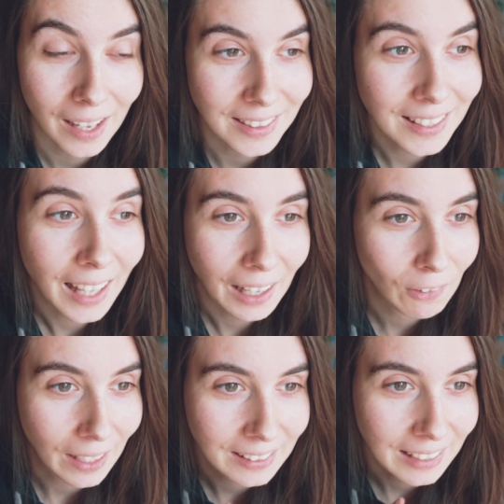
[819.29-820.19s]
I think I
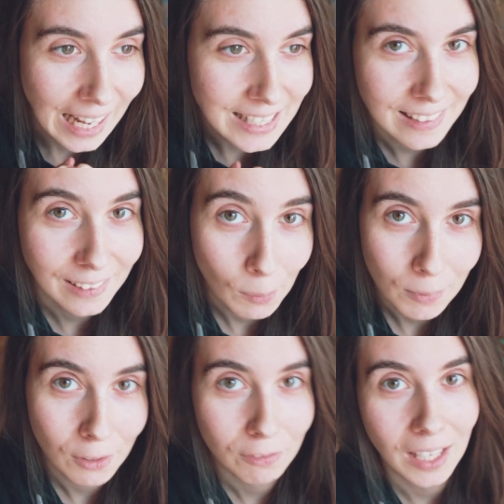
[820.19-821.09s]
recognized a
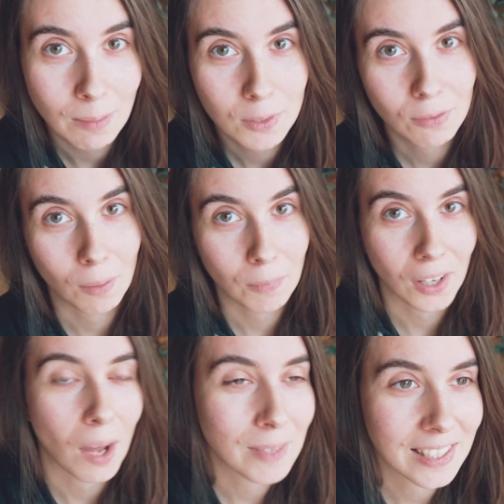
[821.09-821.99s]
couple of names from the
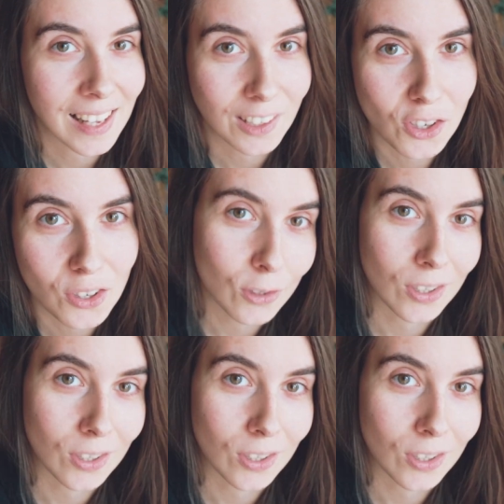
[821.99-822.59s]
comment section.